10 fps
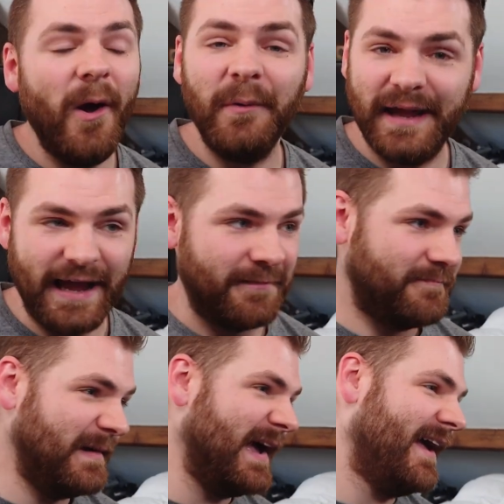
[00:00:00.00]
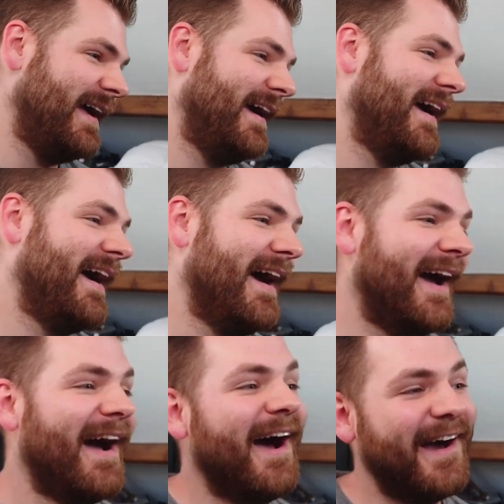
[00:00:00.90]
Okay.
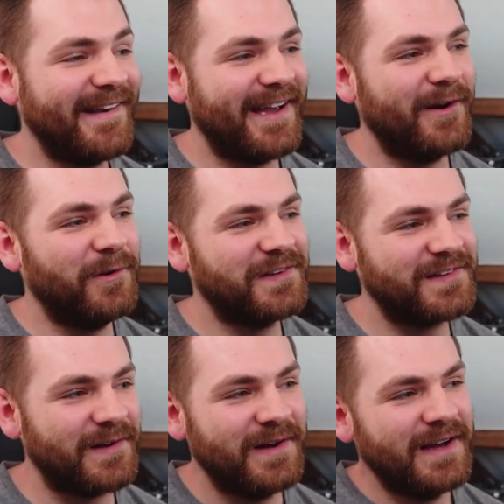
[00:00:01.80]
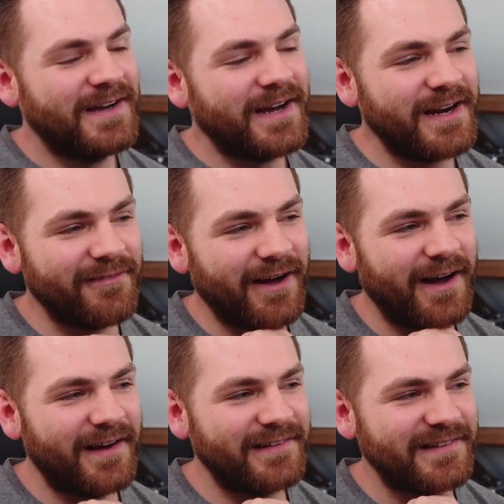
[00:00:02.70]
Okay, also, another
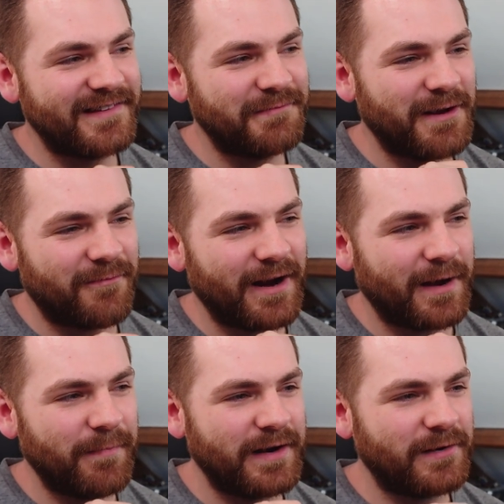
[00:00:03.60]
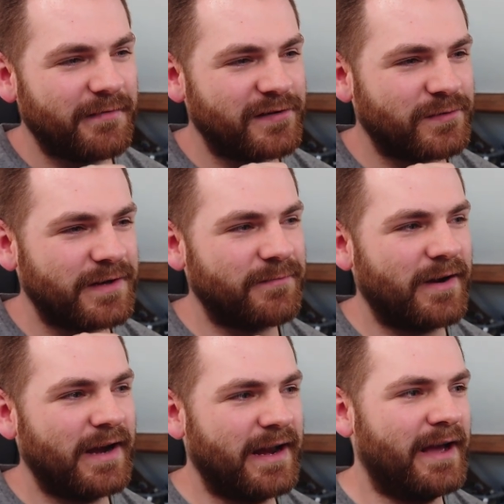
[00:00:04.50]
artist is being recommended on my screen
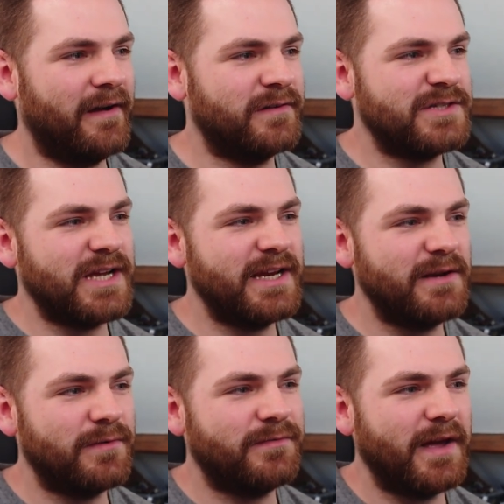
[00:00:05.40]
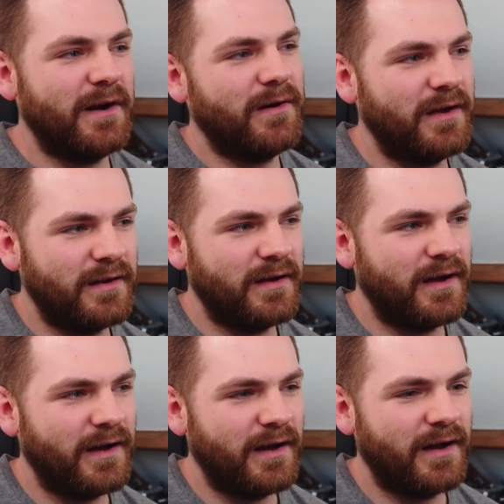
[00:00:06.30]
right now. Jenny Rivera.
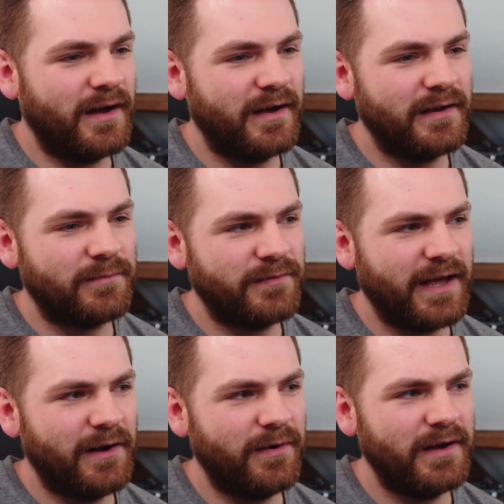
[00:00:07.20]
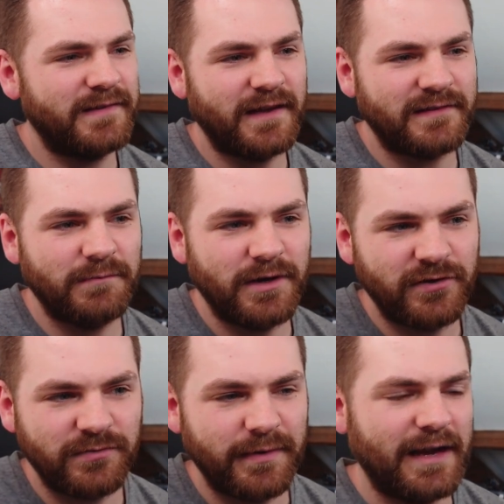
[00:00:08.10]
Uh Riviera. Is that someone
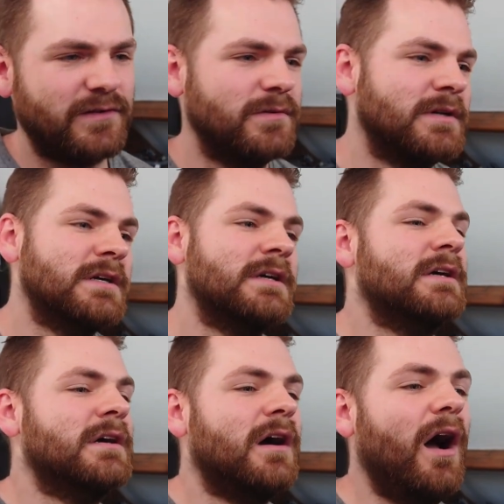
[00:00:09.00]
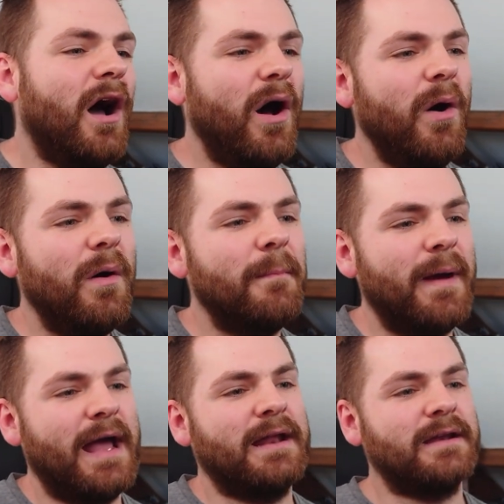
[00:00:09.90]
I should react to? Oh
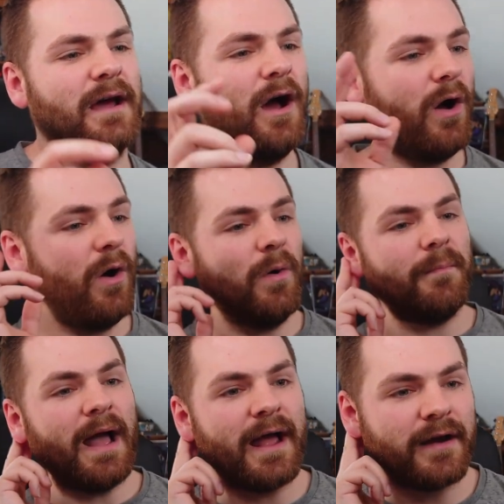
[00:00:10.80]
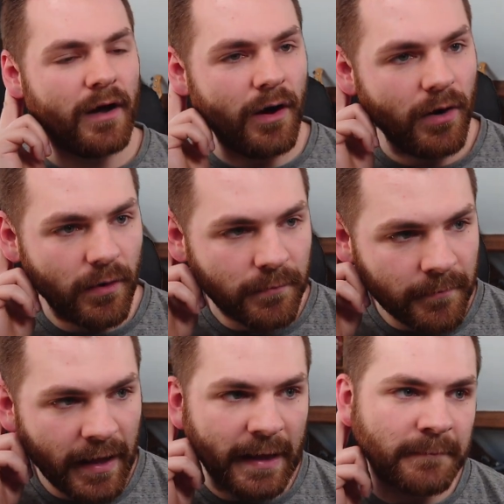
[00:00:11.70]
man. Oh man. Oh
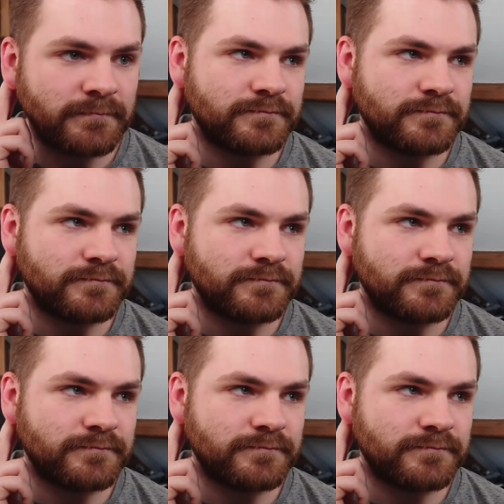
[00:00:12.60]
man.